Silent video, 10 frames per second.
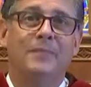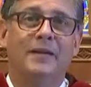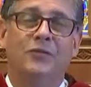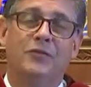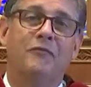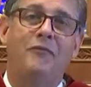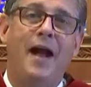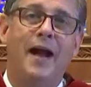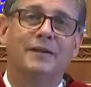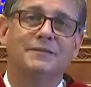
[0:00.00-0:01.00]
is, in
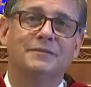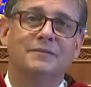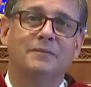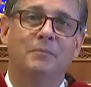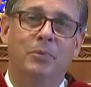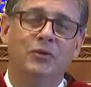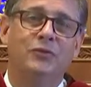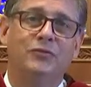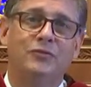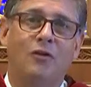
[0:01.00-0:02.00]
fact,
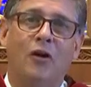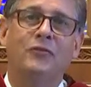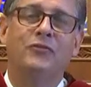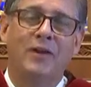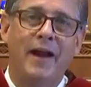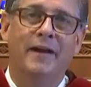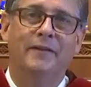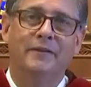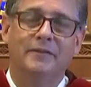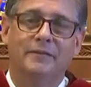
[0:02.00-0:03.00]
built on sand.